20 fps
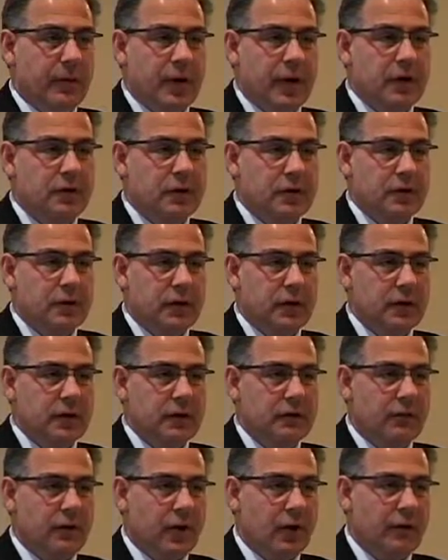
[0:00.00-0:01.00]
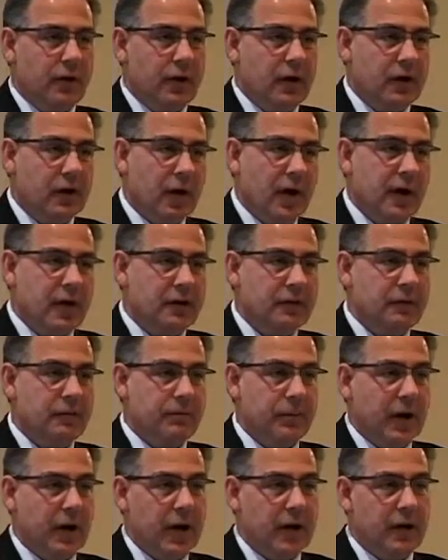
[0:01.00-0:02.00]
been instances involving clients
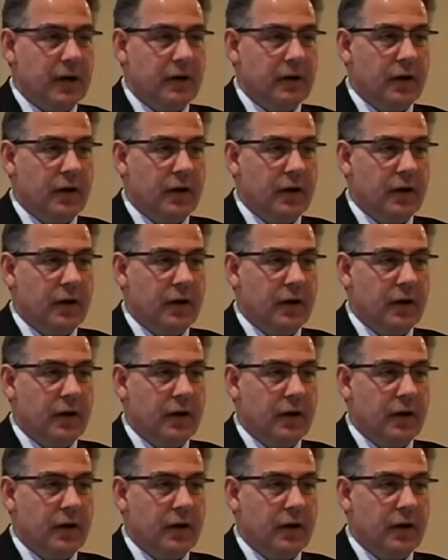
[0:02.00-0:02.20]
of mine